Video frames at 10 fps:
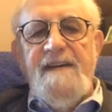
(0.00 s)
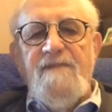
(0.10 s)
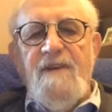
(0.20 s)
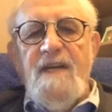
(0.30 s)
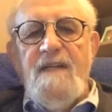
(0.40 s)

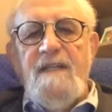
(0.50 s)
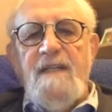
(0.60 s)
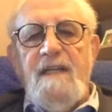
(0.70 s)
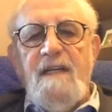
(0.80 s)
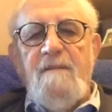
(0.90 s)
favorite
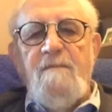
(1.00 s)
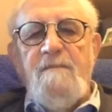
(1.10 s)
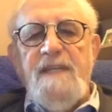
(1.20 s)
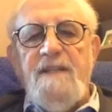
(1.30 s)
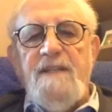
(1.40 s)

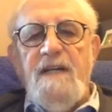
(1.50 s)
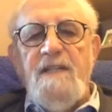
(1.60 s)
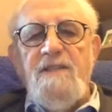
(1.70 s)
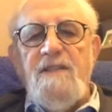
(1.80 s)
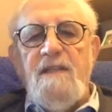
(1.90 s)

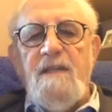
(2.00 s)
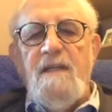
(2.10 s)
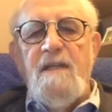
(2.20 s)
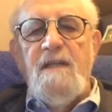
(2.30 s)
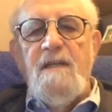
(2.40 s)
because
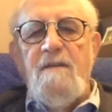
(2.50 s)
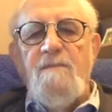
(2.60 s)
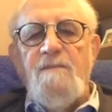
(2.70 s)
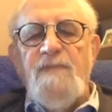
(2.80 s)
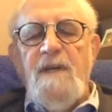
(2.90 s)

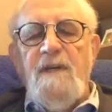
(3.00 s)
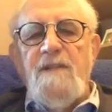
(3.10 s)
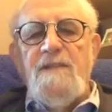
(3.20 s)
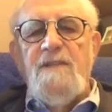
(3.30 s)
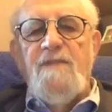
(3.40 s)

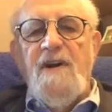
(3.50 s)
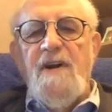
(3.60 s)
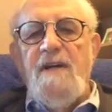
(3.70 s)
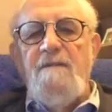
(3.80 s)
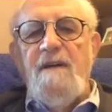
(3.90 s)
it's a
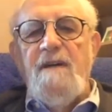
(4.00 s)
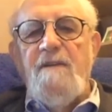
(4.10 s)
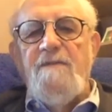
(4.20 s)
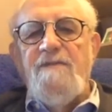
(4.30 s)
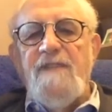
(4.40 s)
very
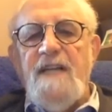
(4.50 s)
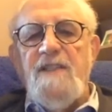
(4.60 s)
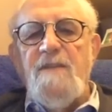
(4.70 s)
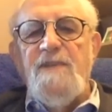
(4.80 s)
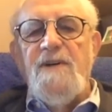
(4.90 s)

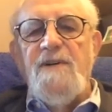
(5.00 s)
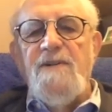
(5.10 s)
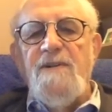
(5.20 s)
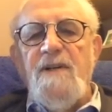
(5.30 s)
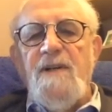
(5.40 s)

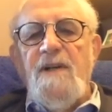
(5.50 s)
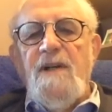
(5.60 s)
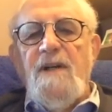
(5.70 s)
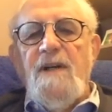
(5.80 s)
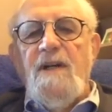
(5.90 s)
flexible
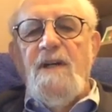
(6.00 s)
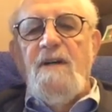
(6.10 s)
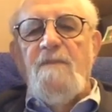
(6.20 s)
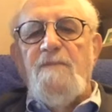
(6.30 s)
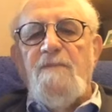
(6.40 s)

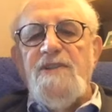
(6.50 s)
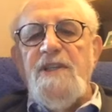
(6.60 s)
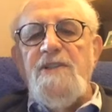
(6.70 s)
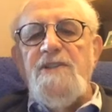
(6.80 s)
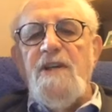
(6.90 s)

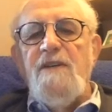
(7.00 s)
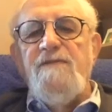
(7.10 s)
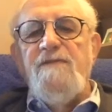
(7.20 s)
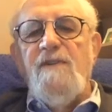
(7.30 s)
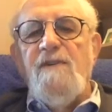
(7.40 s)

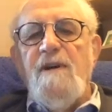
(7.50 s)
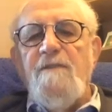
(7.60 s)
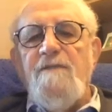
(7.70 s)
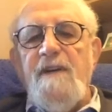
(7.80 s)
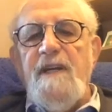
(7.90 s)
procedure
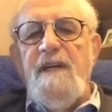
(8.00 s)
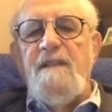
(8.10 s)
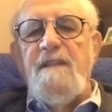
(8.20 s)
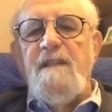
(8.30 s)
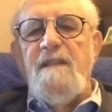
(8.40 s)
for
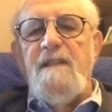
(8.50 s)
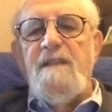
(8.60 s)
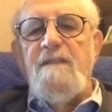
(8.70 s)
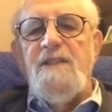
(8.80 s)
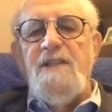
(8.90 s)
fitting
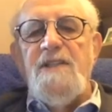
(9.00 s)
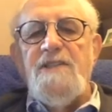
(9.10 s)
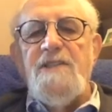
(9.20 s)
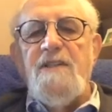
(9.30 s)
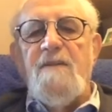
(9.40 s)

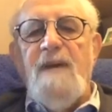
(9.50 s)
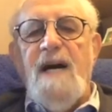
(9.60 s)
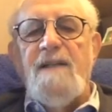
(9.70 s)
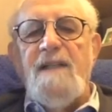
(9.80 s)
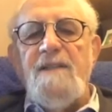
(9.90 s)
statistical
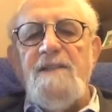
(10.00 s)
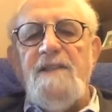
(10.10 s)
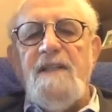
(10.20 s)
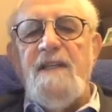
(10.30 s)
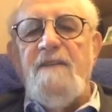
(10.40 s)

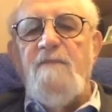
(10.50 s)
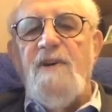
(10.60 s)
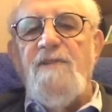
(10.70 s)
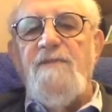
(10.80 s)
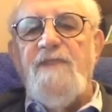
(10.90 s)
models that have
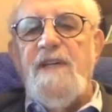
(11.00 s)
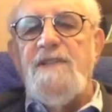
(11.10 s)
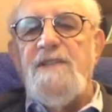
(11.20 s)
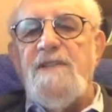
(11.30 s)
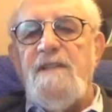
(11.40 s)
both
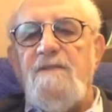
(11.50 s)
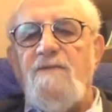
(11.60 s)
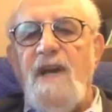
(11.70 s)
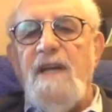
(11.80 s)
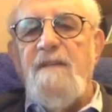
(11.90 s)
fixed
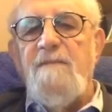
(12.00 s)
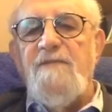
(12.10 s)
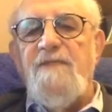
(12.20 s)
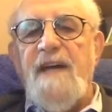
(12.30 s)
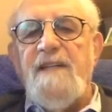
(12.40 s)
and random
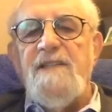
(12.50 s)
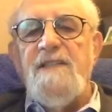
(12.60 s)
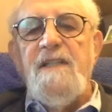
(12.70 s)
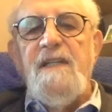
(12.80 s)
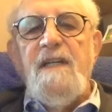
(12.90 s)

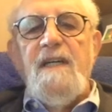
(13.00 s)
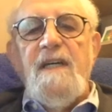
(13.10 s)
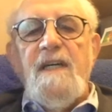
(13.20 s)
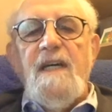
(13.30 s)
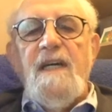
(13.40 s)
effects.
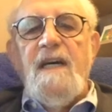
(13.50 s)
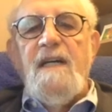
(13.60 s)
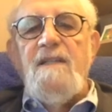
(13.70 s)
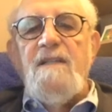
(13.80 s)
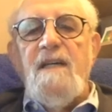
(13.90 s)

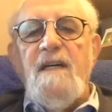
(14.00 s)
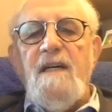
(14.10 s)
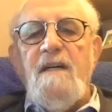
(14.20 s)
And